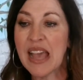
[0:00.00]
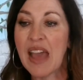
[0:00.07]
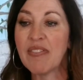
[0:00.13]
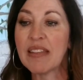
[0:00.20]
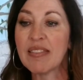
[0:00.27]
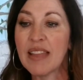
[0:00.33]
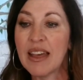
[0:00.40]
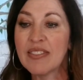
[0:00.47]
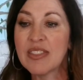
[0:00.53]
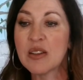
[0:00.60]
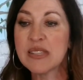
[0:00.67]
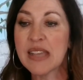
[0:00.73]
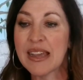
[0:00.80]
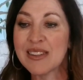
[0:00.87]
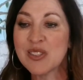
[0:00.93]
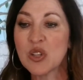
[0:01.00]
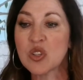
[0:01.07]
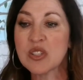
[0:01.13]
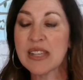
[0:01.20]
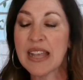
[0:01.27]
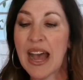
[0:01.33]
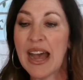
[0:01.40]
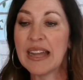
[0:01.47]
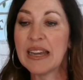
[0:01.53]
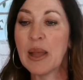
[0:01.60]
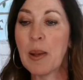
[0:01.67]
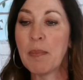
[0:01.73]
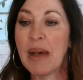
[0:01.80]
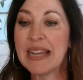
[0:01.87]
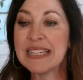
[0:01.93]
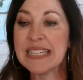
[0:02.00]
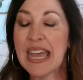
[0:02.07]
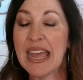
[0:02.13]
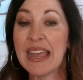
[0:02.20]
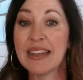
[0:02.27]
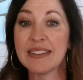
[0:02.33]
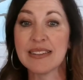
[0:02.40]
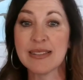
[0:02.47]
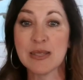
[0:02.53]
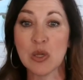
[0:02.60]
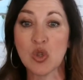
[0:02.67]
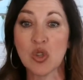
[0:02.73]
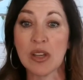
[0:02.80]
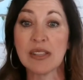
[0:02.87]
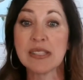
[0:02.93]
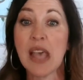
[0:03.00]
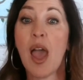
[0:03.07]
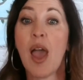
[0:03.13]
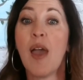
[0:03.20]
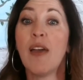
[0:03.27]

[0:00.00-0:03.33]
And then let those answers guide my day and decisions.